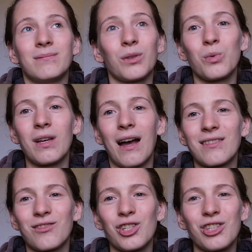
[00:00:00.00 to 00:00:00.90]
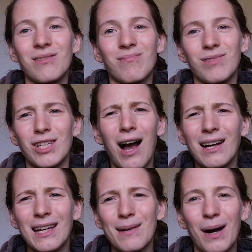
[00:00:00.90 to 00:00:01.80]
we just
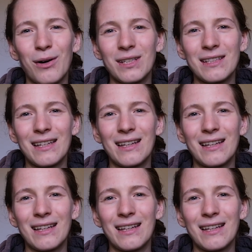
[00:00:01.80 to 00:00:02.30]
talking about it